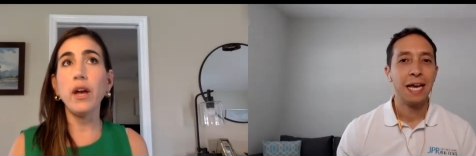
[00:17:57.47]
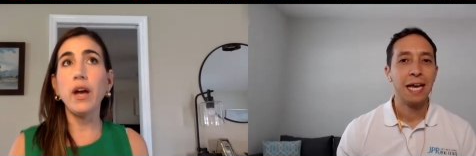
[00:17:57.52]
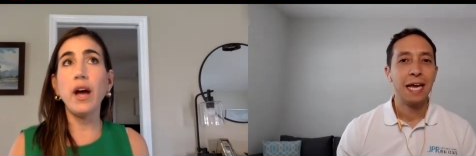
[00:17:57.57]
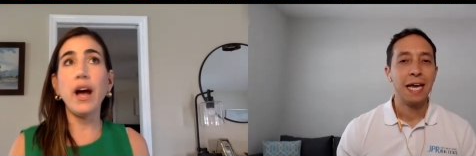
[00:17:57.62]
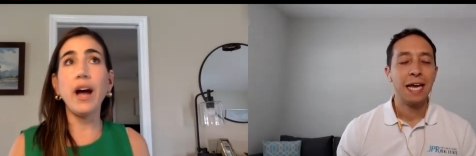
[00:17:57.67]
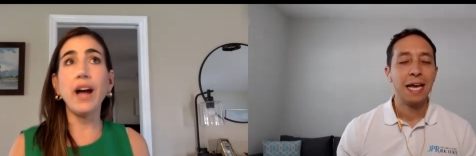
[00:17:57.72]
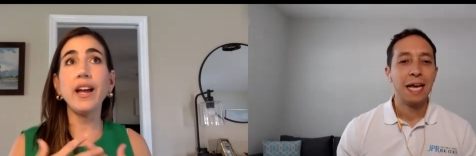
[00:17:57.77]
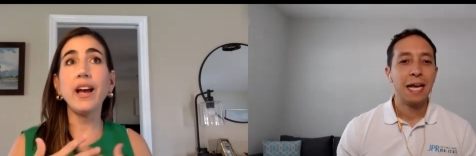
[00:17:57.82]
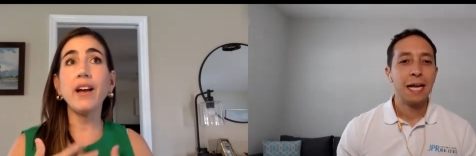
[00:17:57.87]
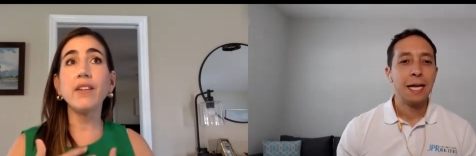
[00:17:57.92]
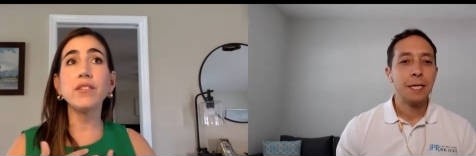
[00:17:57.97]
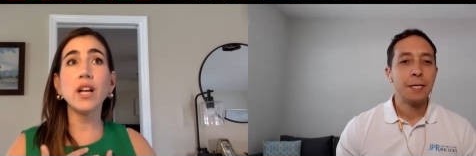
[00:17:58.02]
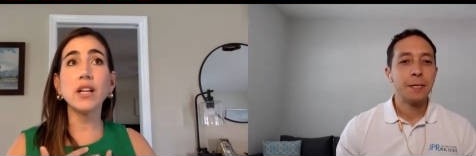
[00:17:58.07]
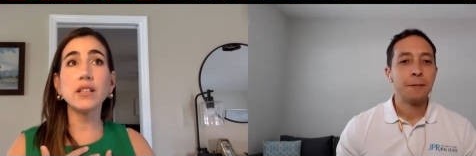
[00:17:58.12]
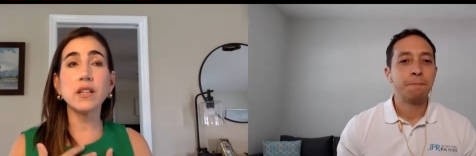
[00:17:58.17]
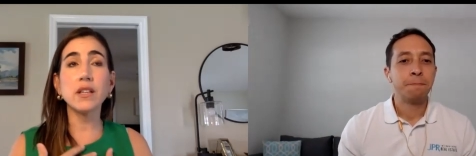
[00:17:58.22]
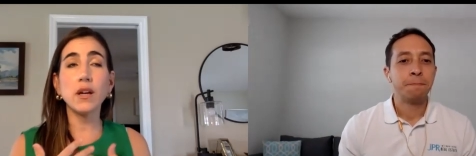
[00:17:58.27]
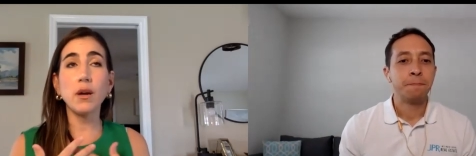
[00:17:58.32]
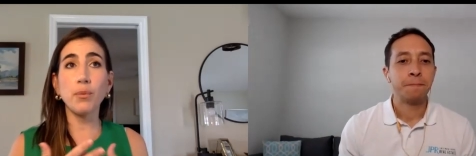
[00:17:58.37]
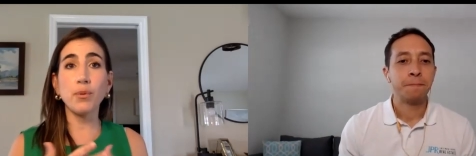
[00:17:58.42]
Speaker 1: i had
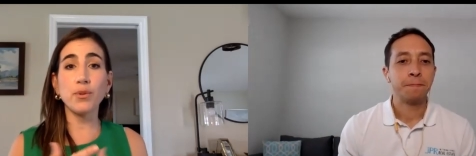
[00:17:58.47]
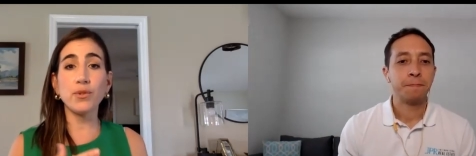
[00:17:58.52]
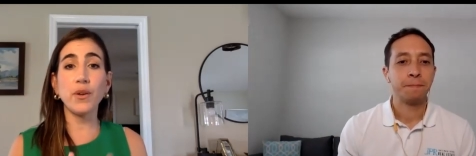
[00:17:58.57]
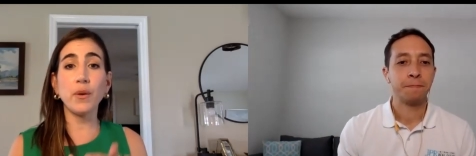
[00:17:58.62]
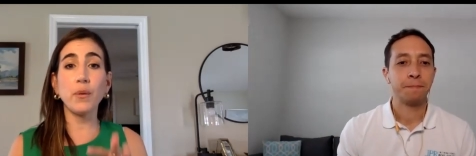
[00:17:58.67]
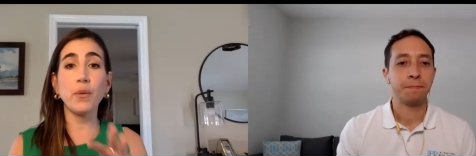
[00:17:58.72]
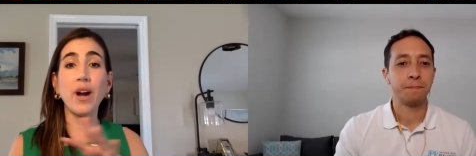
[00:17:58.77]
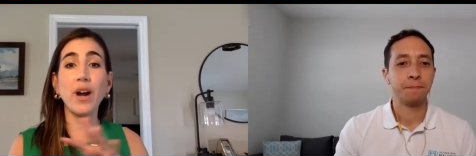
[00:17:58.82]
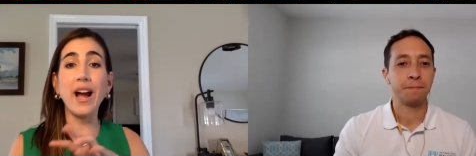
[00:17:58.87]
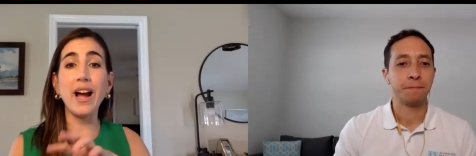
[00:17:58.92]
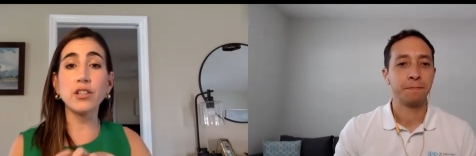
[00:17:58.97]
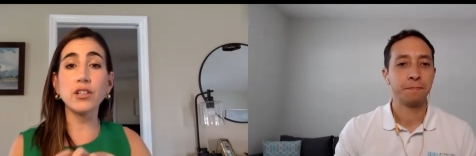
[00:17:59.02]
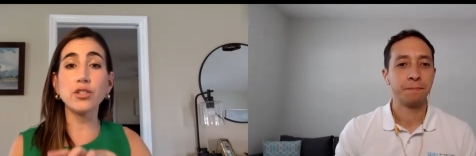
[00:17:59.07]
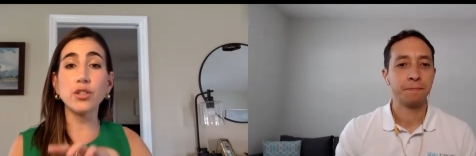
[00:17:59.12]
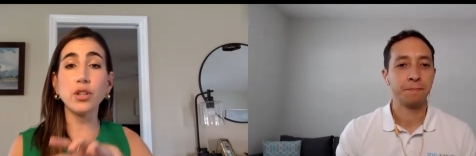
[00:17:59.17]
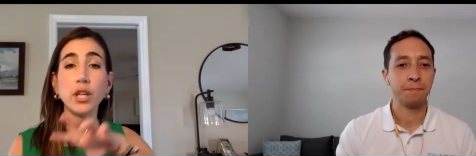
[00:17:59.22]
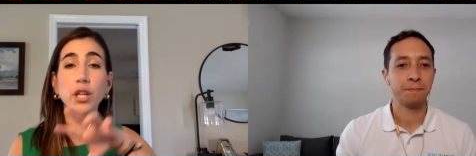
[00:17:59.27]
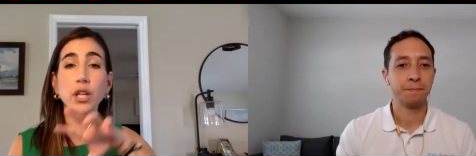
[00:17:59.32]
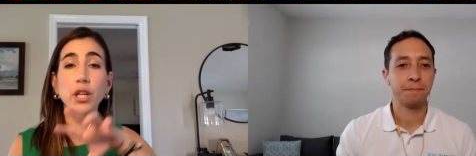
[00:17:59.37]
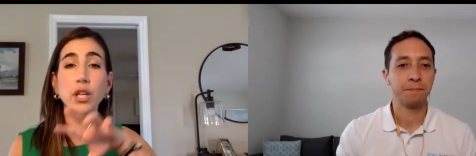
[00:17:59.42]
lots of couples that were
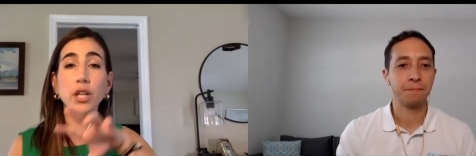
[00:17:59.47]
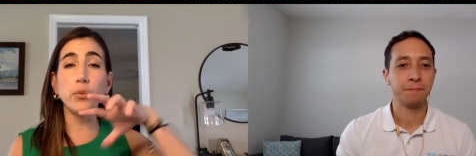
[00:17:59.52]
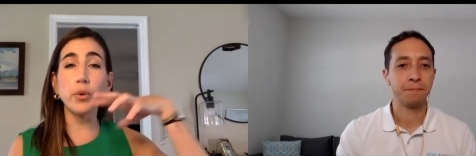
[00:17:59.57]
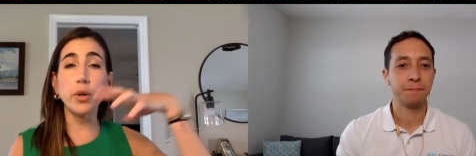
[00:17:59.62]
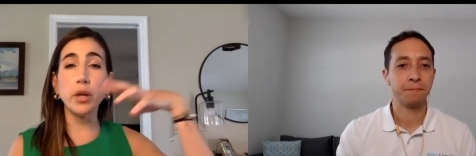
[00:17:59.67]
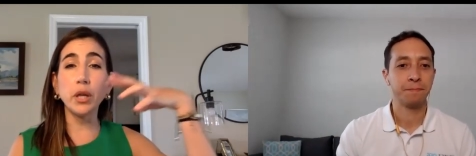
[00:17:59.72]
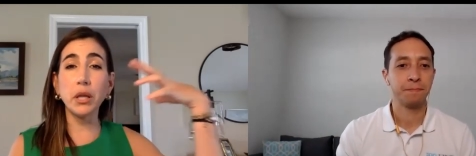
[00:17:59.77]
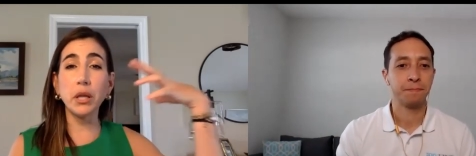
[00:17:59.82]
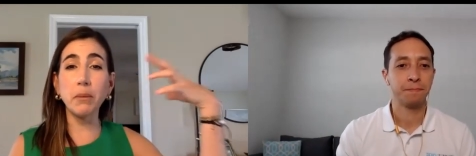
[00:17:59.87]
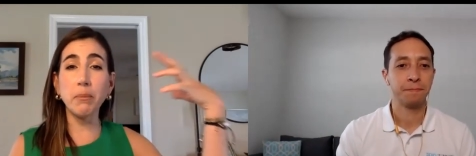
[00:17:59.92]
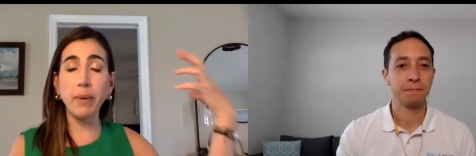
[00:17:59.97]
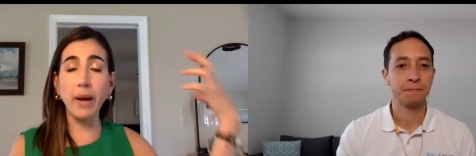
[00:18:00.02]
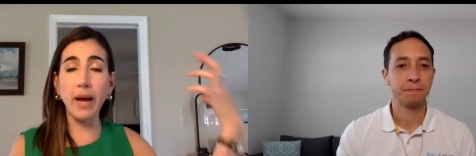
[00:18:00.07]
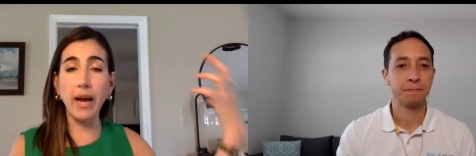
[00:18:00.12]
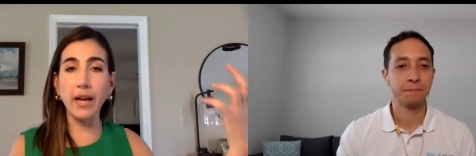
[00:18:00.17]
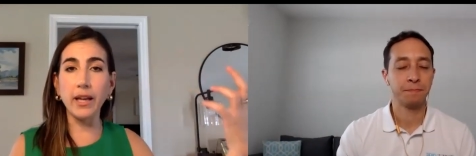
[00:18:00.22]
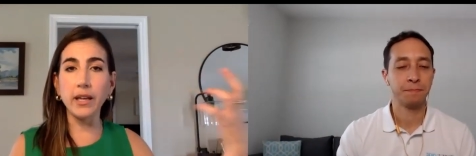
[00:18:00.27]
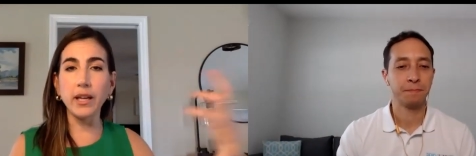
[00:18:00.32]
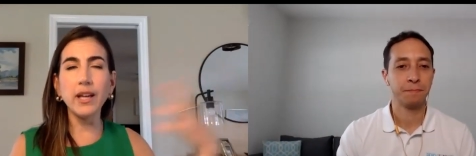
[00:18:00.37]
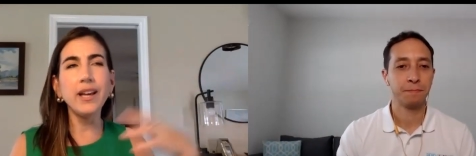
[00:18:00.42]
actually in a really
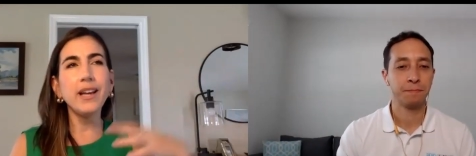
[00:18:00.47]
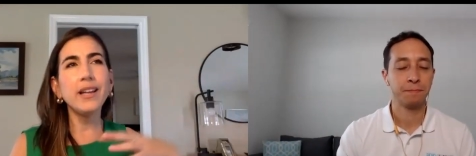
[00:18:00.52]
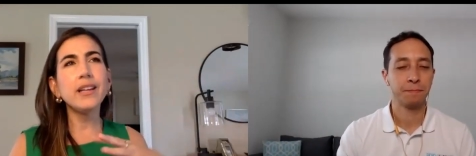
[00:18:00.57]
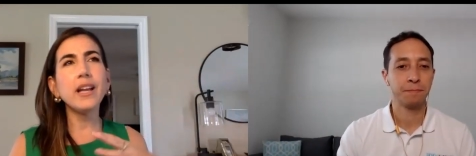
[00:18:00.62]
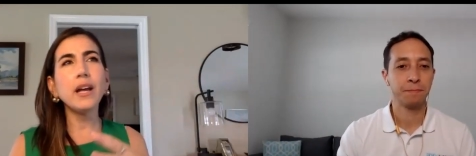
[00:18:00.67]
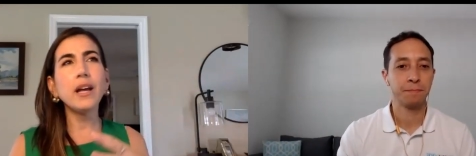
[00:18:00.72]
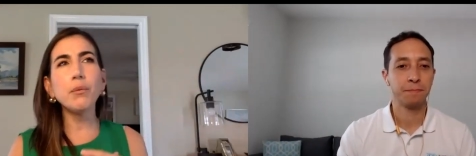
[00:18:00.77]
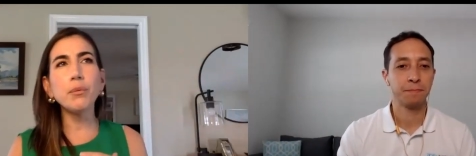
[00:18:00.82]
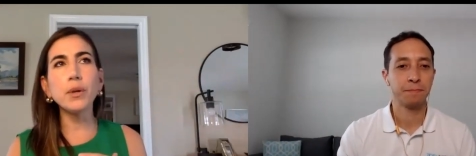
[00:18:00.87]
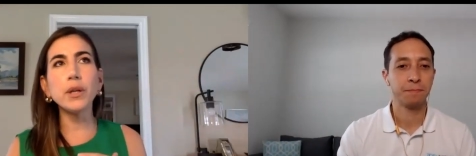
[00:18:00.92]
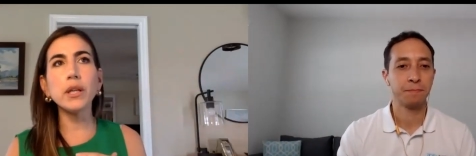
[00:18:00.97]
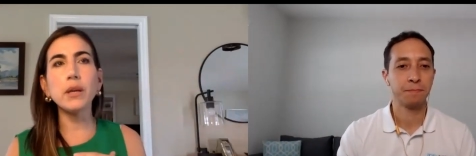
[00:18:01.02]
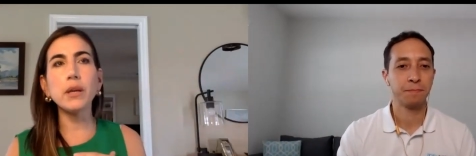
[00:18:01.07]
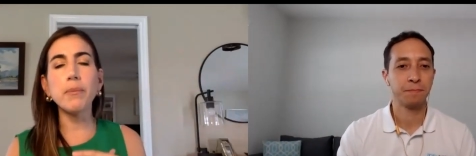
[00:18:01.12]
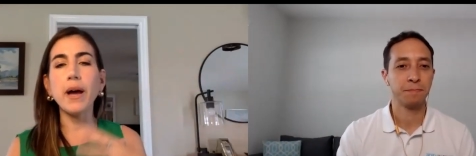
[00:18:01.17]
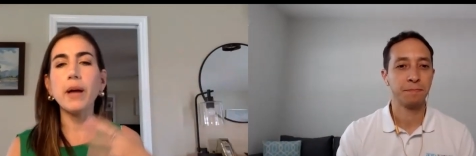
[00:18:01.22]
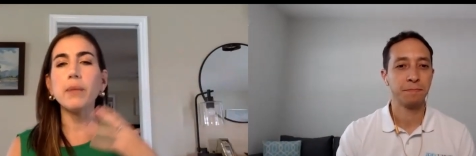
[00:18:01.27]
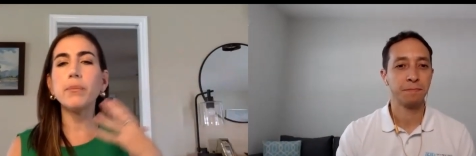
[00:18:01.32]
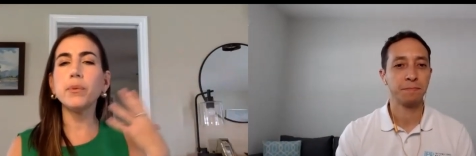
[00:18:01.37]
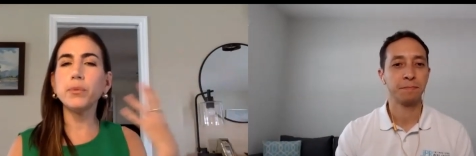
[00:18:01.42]
bad not really
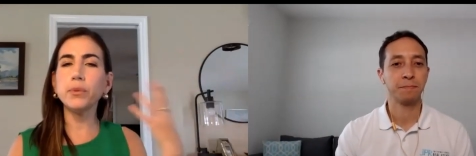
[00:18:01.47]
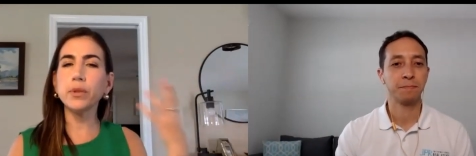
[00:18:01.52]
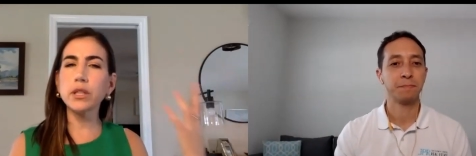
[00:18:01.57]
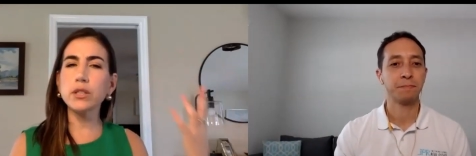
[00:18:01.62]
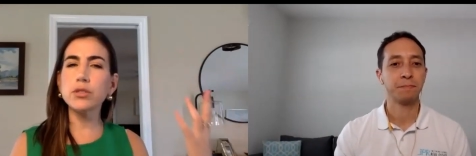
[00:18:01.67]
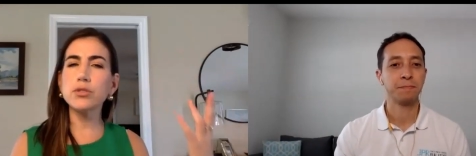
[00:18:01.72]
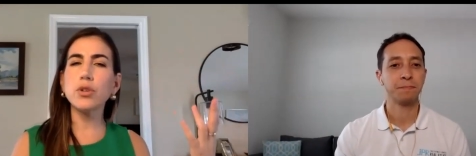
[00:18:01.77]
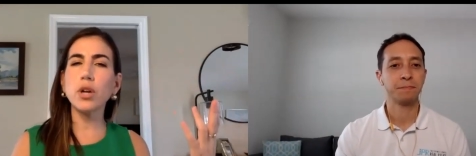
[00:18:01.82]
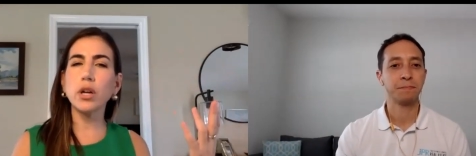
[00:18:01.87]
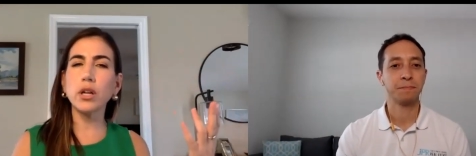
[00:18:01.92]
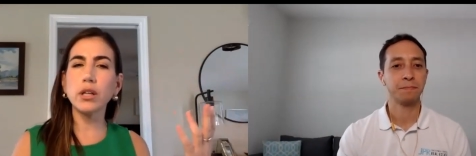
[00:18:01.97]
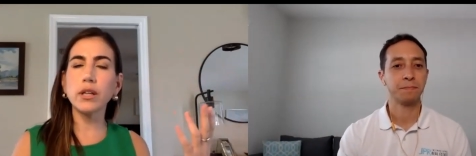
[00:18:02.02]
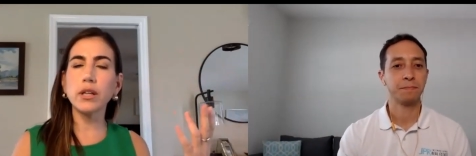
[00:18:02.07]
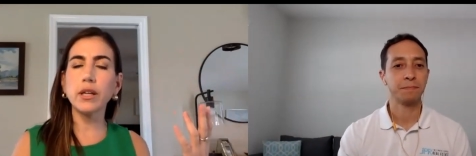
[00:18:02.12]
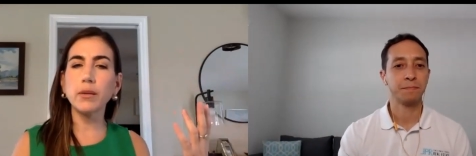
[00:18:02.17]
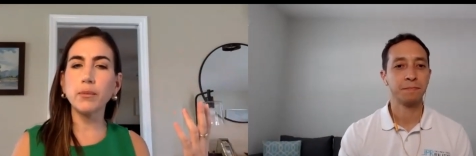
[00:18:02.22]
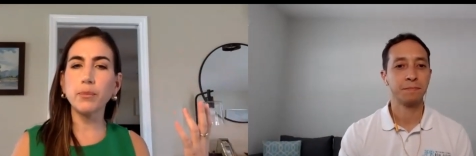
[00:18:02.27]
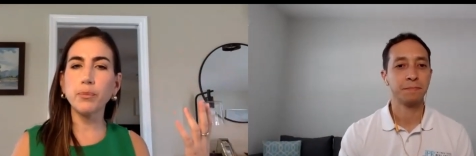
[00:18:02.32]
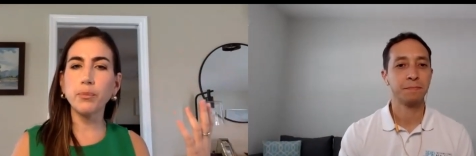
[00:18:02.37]
bad but really struggling